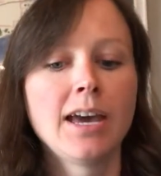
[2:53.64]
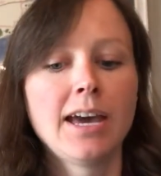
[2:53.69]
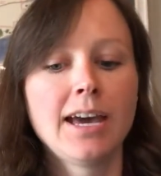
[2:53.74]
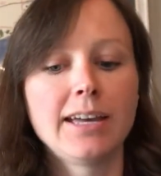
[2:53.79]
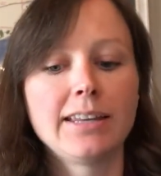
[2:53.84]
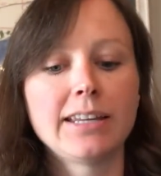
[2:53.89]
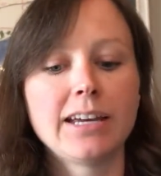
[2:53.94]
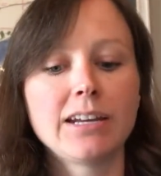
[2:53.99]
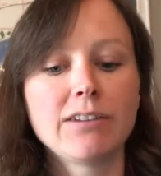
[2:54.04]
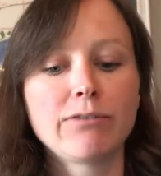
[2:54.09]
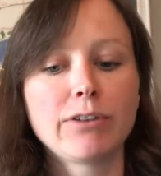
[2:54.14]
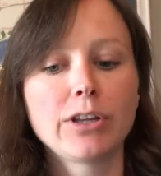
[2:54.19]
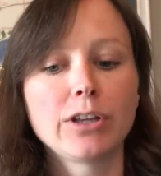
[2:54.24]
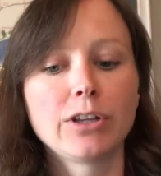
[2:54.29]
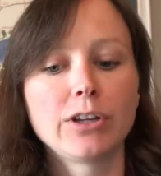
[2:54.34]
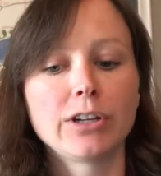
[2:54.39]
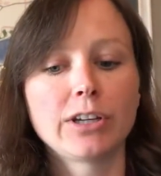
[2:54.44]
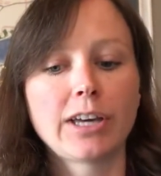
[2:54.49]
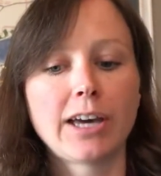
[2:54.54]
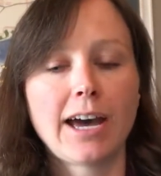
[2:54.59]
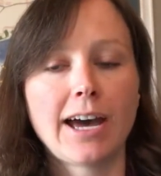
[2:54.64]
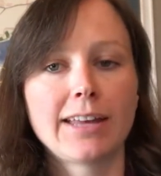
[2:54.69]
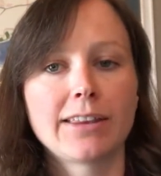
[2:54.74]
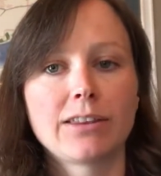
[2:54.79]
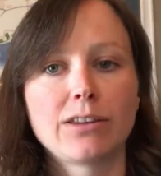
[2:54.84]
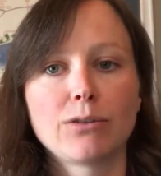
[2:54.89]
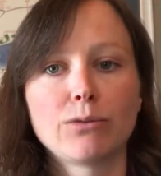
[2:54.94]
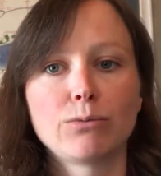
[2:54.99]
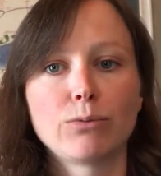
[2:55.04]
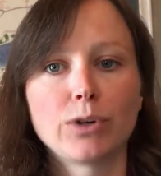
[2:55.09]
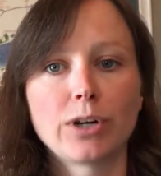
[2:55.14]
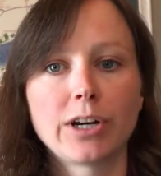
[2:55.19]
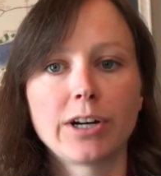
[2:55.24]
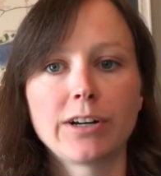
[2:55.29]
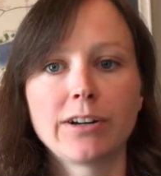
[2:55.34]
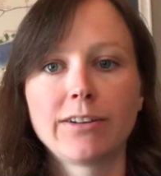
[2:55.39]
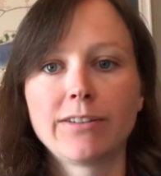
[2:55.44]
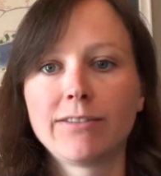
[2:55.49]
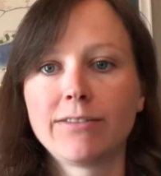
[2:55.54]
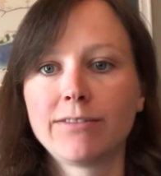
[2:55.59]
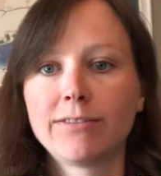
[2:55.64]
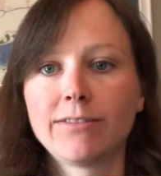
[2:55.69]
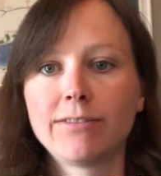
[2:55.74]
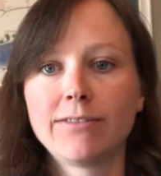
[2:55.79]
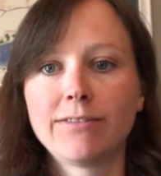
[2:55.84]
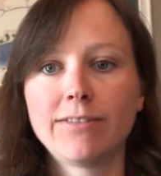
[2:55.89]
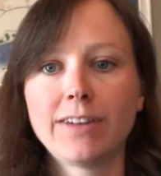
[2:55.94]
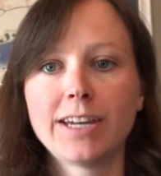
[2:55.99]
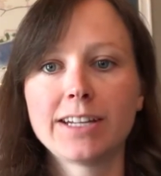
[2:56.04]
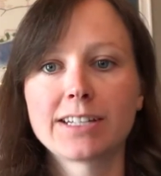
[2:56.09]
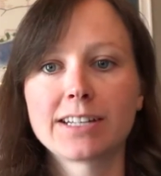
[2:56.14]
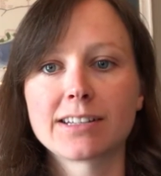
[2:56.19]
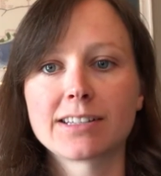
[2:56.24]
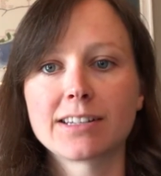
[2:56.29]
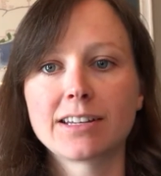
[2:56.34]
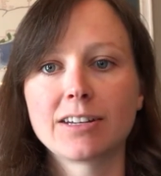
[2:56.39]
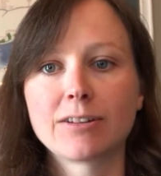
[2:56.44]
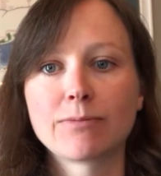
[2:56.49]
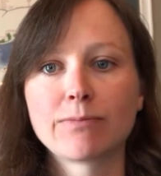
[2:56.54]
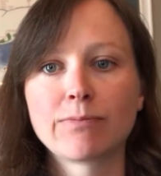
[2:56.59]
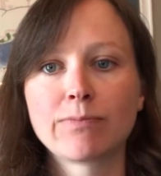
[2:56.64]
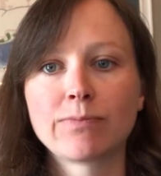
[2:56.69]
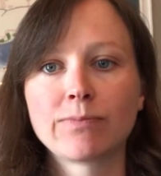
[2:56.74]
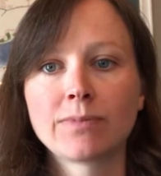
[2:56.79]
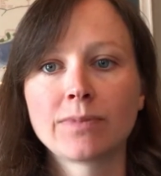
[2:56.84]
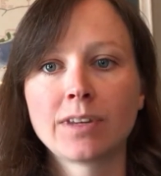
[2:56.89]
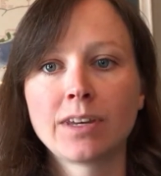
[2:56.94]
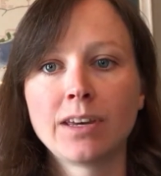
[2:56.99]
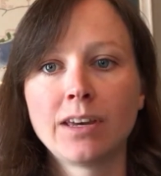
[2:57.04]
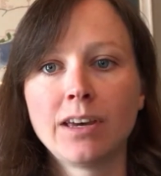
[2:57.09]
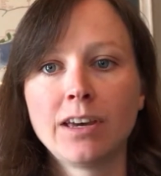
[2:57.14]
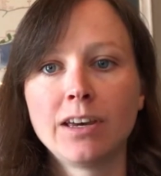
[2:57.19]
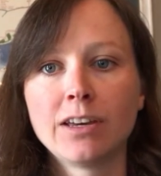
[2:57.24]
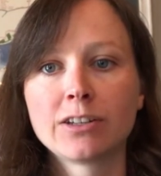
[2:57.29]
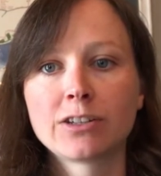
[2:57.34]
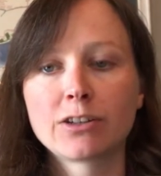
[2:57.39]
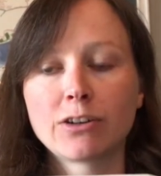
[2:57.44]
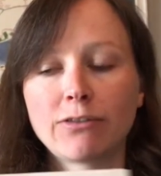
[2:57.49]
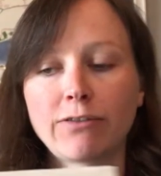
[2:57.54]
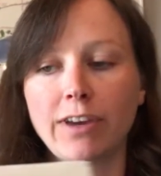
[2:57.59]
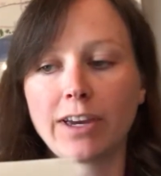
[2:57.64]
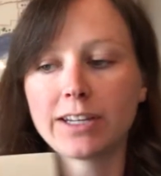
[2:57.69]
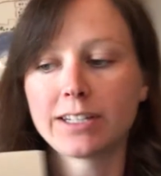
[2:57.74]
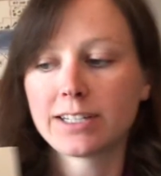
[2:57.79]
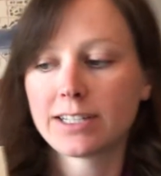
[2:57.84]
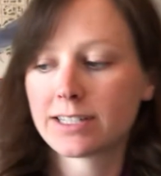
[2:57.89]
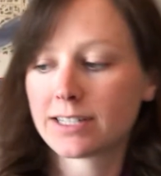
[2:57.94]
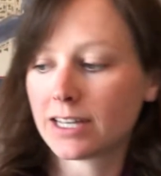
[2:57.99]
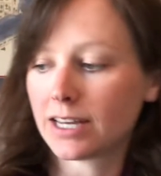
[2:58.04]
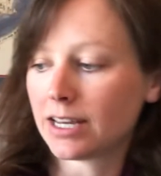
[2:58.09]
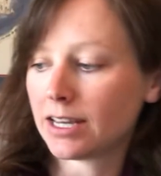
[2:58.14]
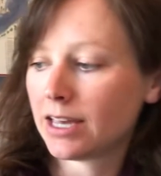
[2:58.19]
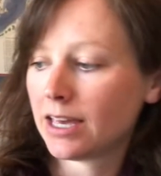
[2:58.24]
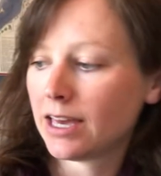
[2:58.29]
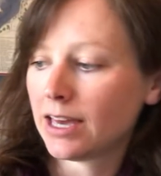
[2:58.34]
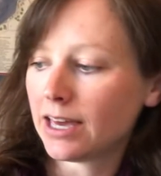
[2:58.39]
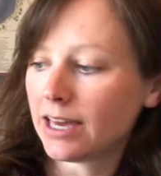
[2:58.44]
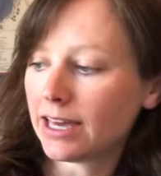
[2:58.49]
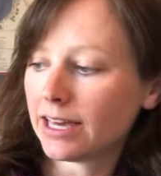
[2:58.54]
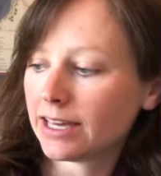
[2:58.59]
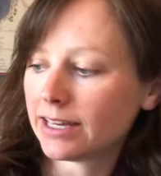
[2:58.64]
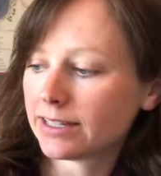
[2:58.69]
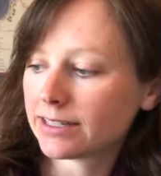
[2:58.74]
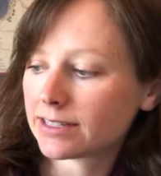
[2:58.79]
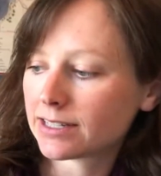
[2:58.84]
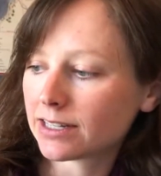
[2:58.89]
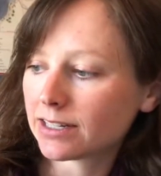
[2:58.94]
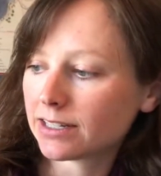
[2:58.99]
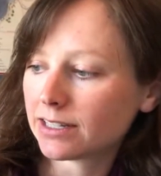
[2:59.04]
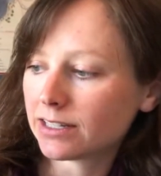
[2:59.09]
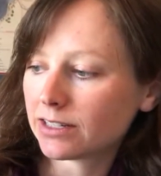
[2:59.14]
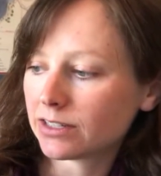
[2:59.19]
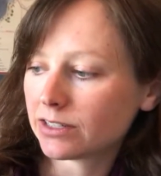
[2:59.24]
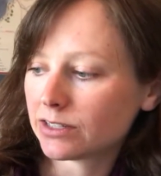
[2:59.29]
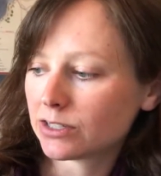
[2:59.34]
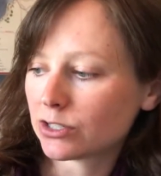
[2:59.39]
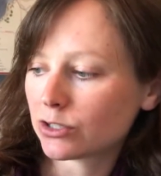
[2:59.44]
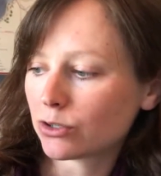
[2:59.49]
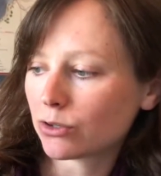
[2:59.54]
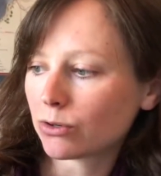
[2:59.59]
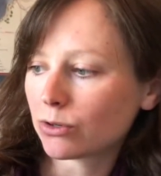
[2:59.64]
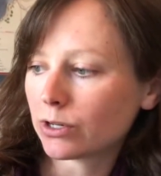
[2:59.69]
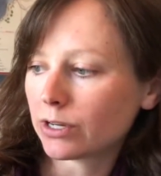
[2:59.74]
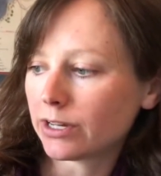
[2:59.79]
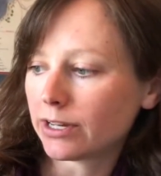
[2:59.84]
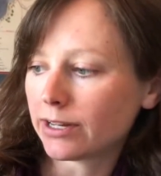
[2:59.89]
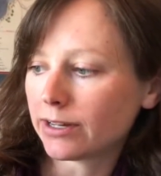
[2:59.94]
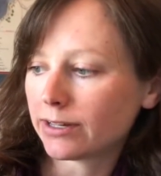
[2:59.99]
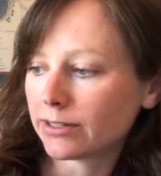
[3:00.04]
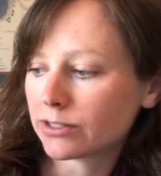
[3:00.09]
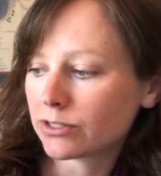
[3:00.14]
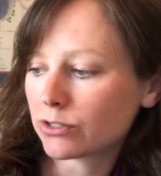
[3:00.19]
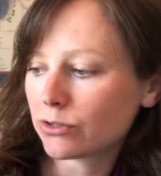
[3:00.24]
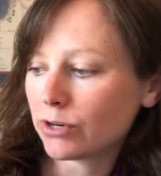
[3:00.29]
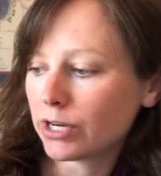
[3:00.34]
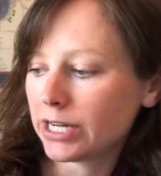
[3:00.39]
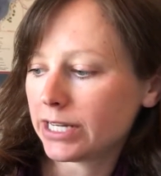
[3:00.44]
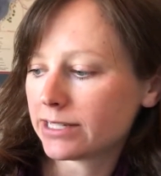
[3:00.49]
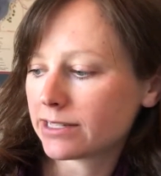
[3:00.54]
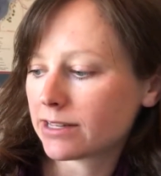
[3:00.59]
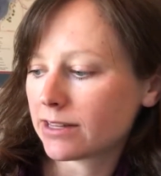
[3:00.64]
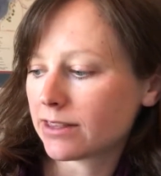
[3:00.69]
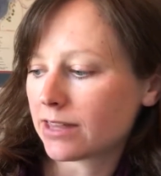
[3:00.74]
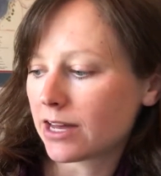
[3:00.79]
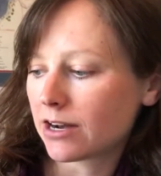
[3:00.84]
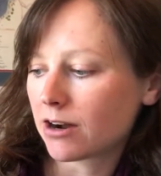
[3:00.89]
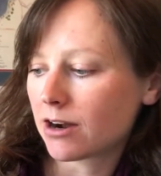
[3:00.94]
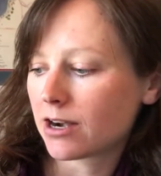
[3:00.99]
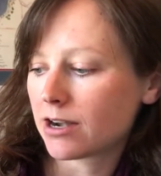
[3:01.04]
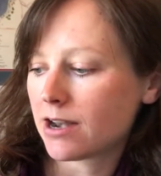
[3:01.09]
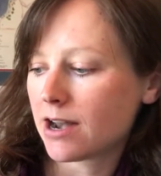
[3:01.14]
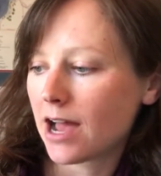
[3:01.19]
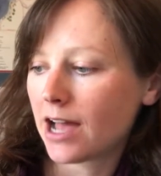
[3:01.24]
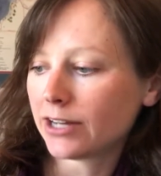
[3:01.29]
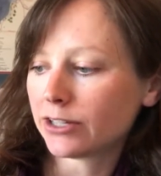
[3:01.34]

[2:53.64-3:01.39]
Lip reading: Then if we look at the word fantasy. So fantasy is stories that are not